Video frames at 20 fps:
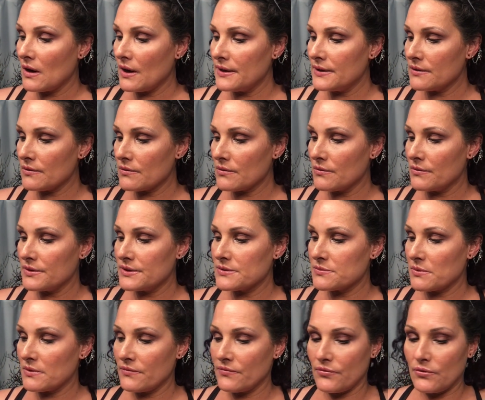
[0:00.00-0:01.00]
I don't always
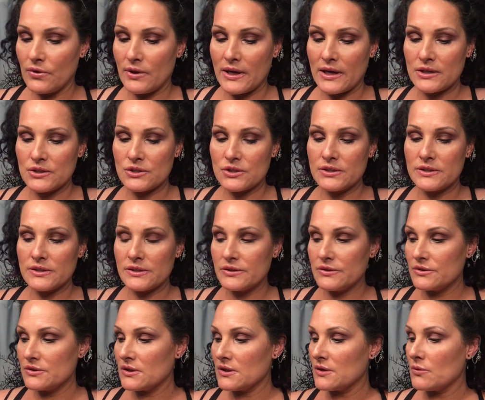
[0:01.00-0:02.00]
wear full lashes. I
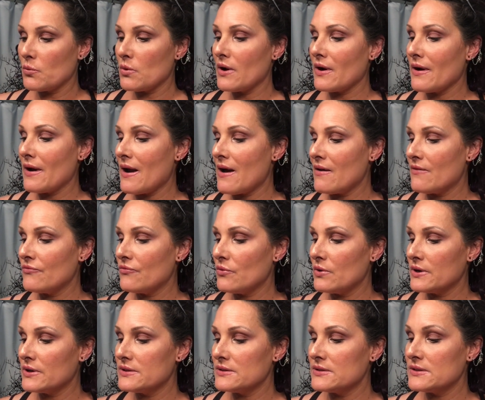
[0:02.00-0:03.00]
usually wear half
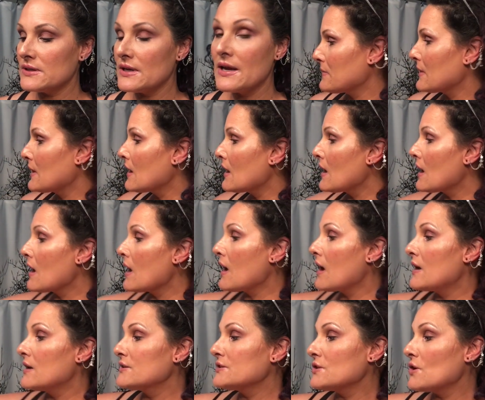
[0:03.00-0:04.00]
ones.
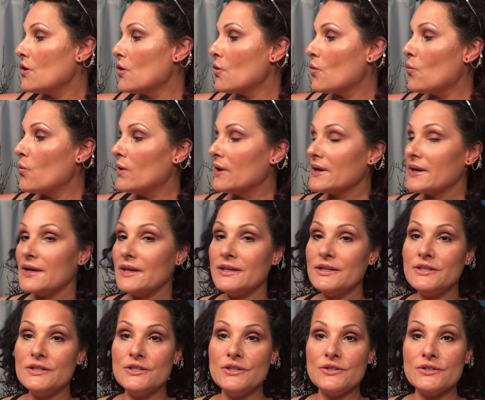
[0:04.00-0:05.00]
So what I
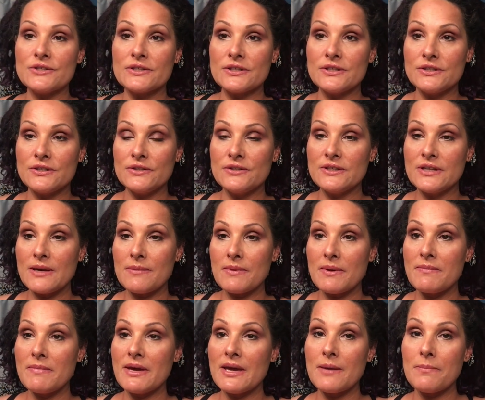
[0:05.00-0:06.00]
usually do to get
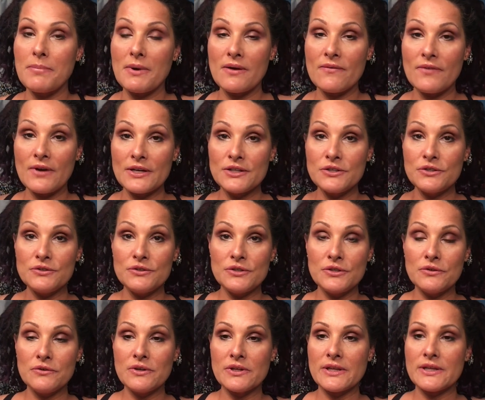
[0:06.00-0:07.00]
my makeup off, I do
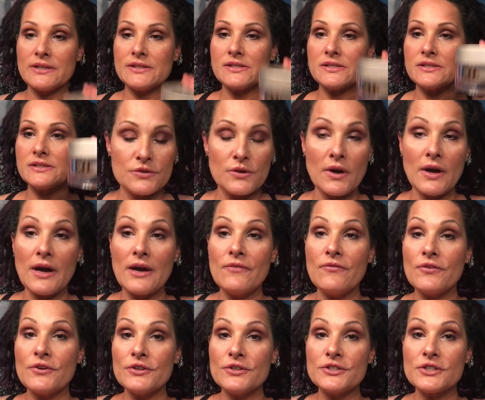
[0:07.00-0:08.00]
two cleanses. So I
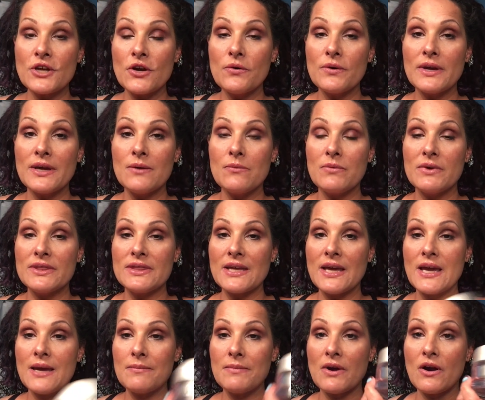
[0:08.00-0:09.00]
first go in with
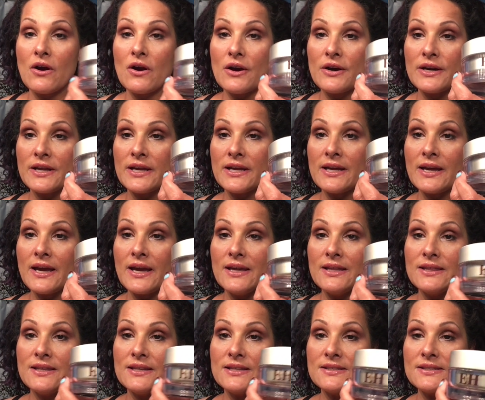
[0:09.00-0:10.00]
the Emma Hardy,
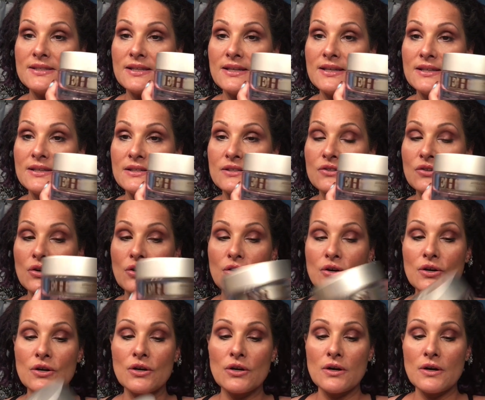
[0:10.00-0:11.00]
and this is
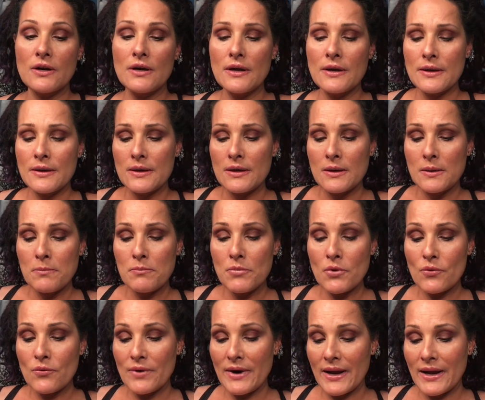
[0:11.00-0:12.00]
her
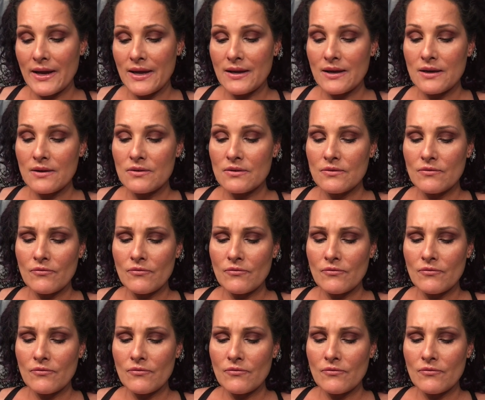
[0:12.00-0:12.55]
meringue